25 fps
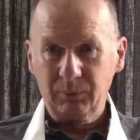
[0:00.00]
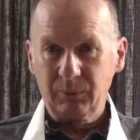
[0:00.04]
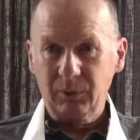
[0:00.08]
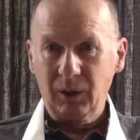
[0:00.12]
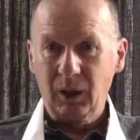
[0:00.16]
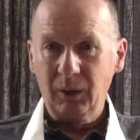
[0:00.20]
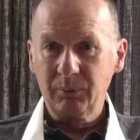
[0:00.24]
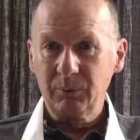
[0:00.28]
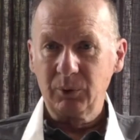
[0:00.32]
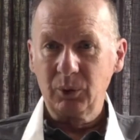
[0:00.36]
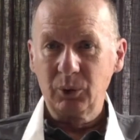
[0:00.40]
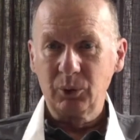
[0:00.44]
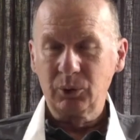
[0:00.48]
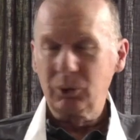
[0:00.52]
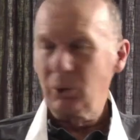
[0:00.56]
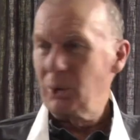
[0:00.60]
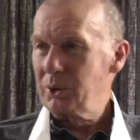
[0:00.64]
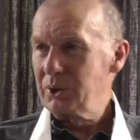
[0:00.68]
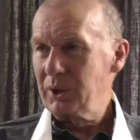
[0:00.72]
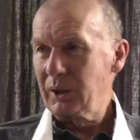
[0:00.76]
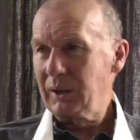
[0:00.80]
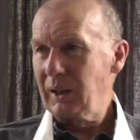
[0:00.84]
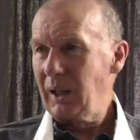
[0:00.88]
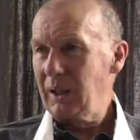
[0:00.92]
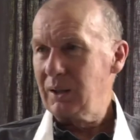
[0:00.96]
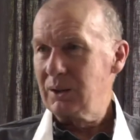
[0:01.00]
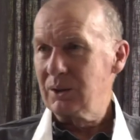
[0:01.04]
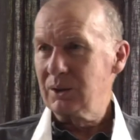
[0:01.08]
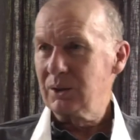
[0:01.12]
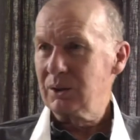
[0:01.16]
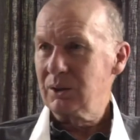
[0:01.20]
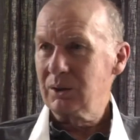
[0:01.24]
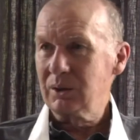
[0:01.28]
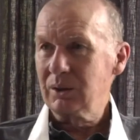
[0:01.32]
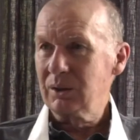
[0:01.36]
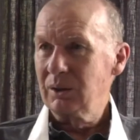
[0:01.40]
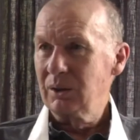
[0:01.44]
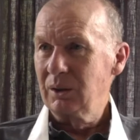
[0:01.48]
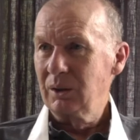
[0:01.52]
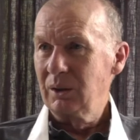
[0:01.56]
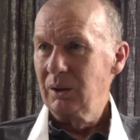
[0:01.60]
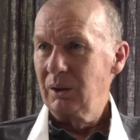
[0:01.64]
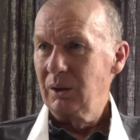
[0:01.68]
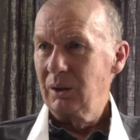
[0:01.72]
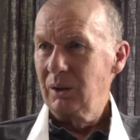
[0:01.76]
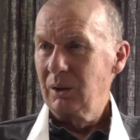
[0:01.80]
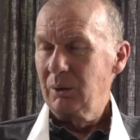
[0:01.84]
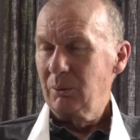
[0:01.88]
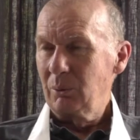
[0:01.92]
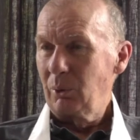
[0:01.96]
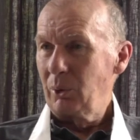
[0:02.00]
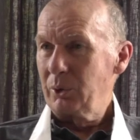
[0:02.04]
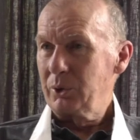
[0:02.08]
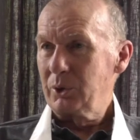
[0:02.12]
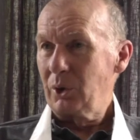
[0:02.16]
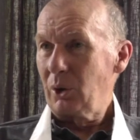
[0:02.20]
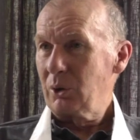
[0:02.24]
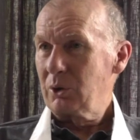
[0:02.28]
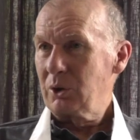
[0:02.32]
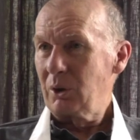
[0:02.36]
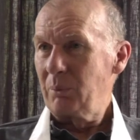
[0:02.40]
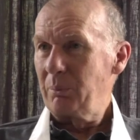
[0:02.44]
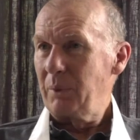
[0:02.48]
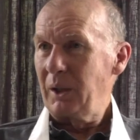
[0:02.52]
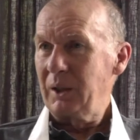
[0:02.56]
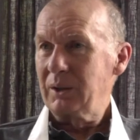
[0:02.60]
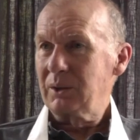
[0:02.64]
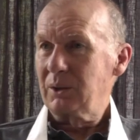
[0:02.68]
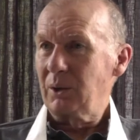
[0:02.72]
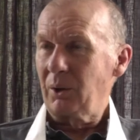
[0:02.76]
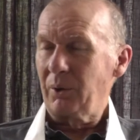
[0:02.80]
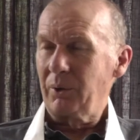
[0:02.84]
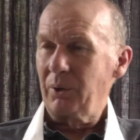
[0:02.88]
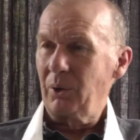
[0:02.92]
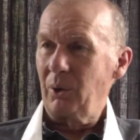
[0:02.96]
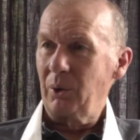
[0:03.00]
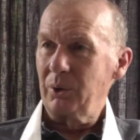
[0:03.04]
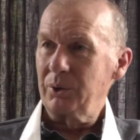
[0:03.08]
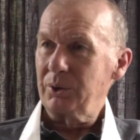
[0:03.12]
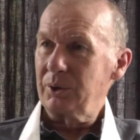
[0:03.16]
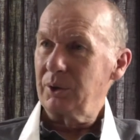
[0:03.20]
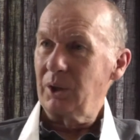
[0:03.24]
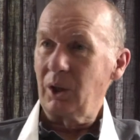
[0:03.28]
livelihood goes against what Dr. Ambedkar thought.